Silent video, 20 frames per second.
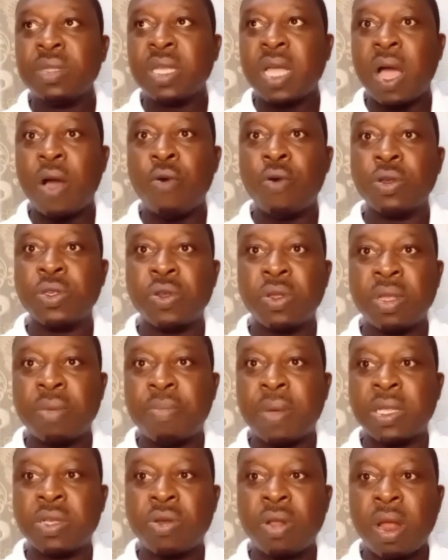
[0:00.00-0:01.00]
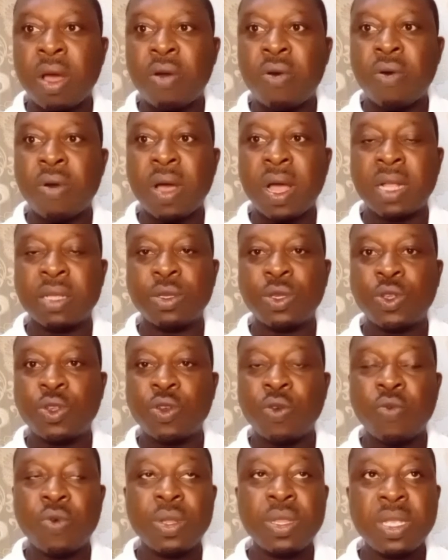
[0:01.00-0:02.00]
I was on a particular call and
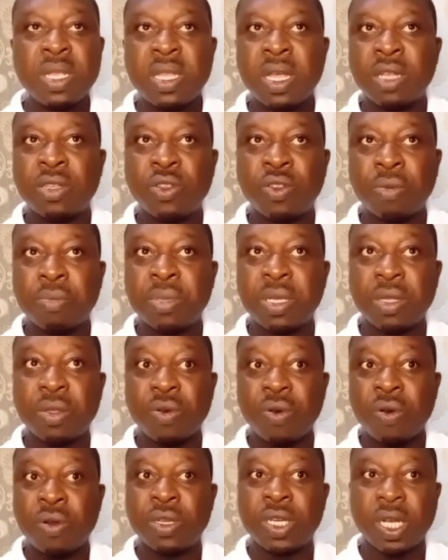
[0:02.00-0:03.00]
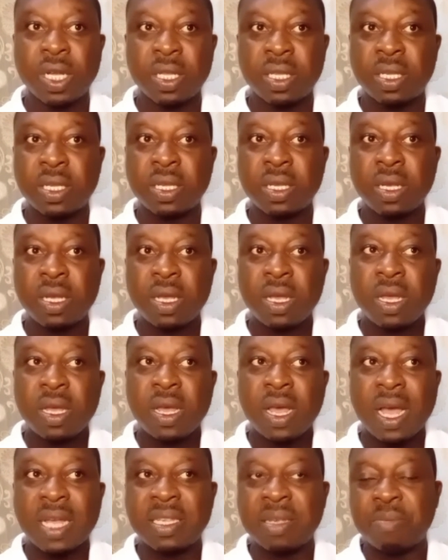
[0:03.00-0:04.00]
someone needed something urgent
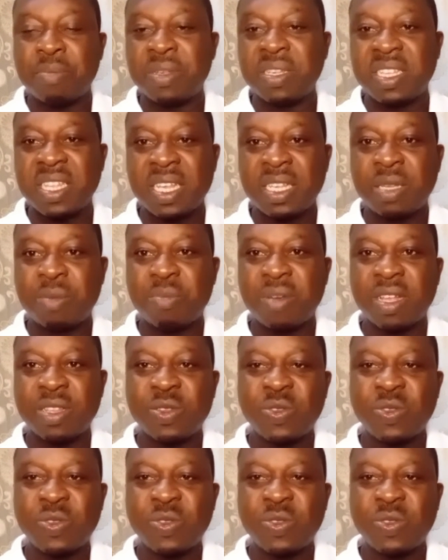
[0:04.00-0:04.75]
as a businessman.